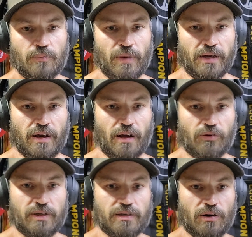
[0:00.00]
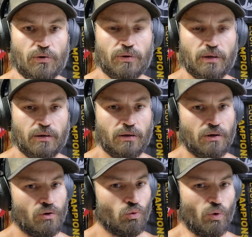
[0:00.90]
my calories out,
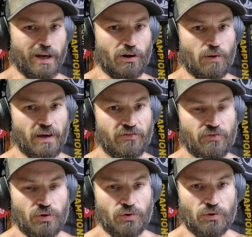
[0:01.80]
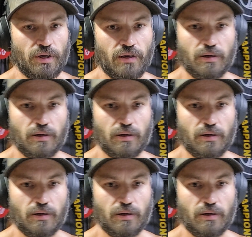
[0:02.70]
weighed all my food,